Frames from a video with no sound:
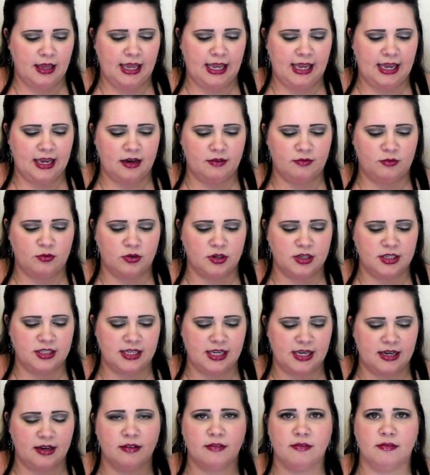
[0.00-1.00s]
and of course
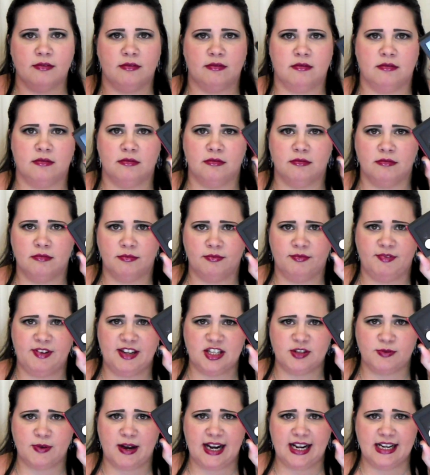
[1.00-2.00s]
it
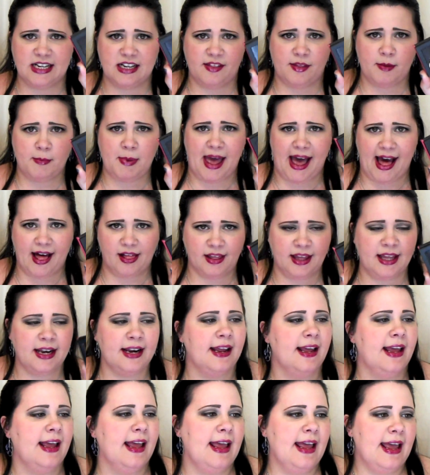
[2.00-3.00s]
fits right into the palette.
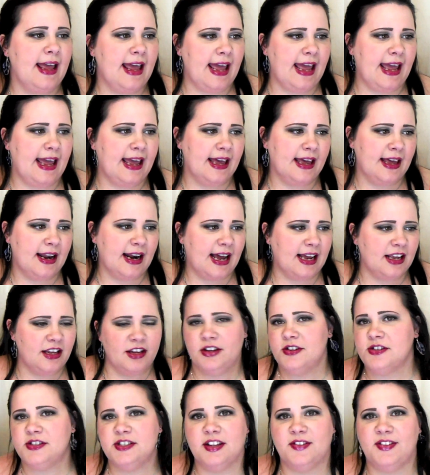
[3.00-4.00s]
And I
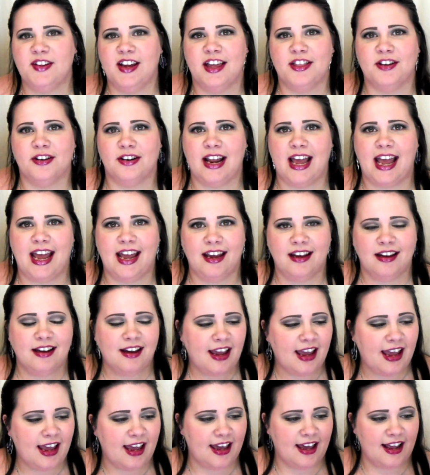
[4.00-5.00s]
used it the other day,
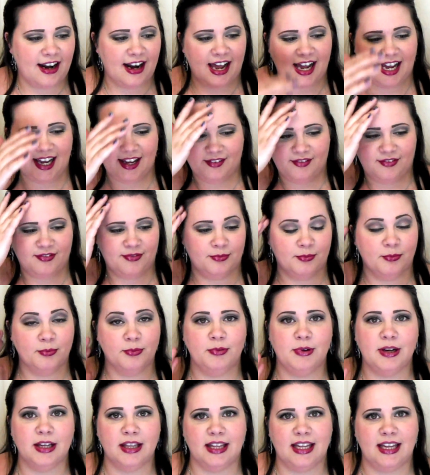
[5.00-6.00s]
and I've
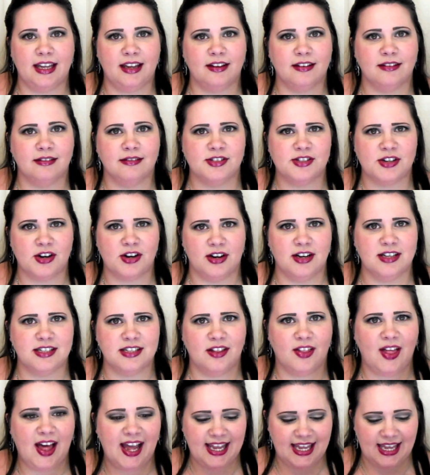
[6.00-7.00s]
really started
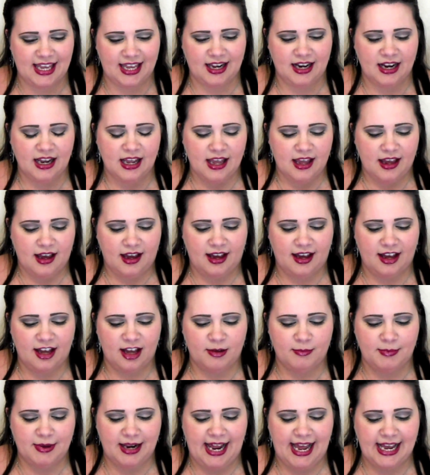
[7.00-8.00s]
to like it.
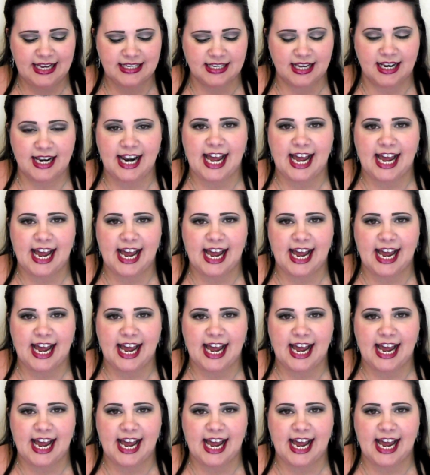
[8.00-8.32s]
It has a